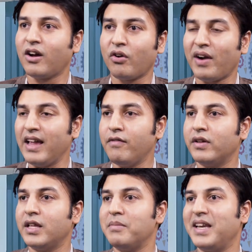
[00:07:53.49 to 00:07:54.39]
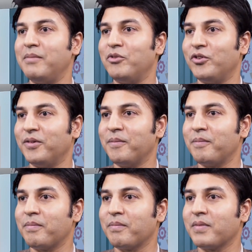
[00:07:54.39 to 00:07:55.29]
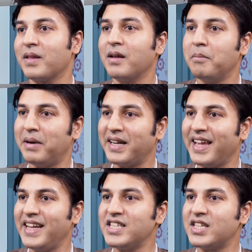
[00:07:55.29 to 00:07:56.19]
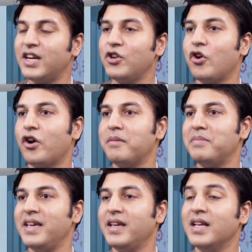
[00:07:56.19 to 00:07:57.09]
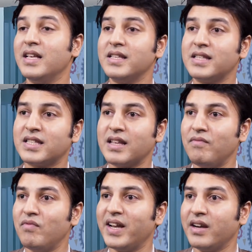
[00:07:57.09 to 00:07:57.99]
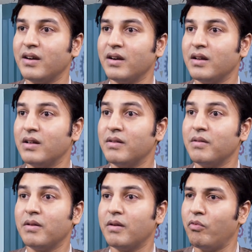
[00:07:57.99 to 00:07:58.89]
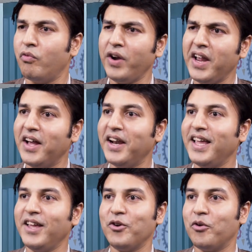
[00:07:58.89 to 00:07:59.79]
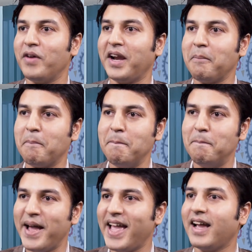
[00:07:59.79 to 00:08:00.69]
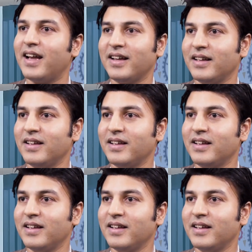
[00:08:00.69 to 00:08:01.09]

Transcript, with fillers: crying for them anymore but instead you're going to be someone really you know very big